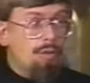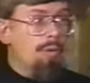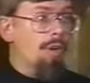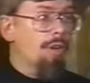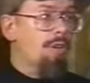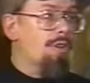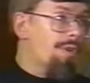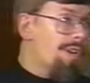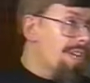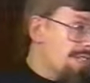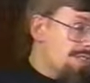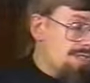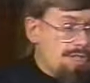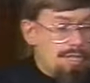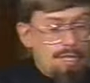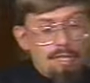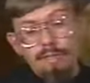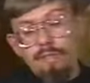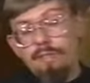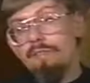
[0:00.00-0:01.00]
were
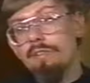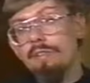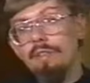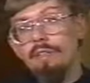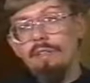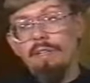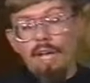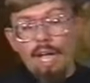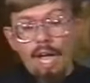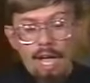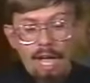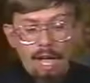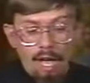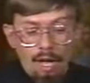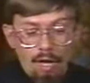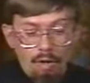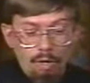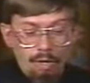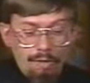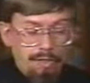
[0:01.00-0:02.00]
Christians,
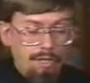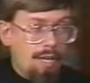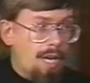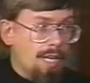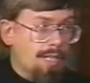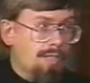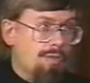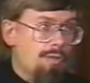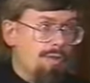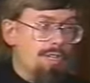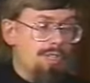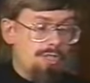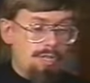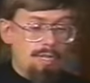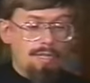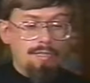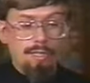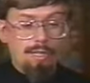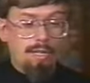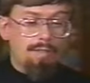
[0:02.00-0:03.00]
Orthodox
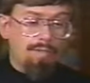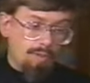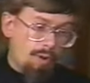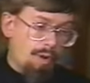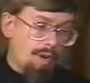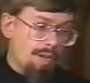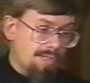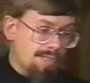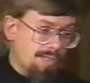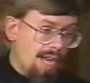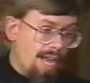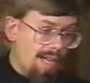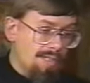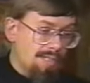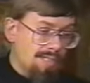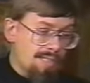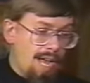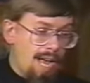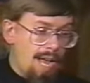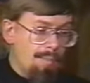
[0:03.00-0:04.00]
Christians, and of course,
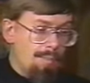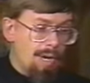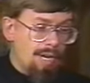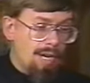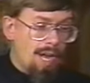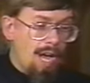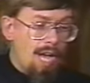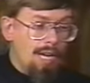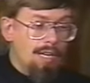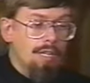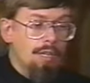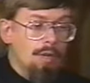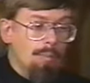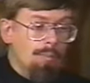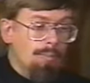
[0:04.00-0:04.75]
as time went on,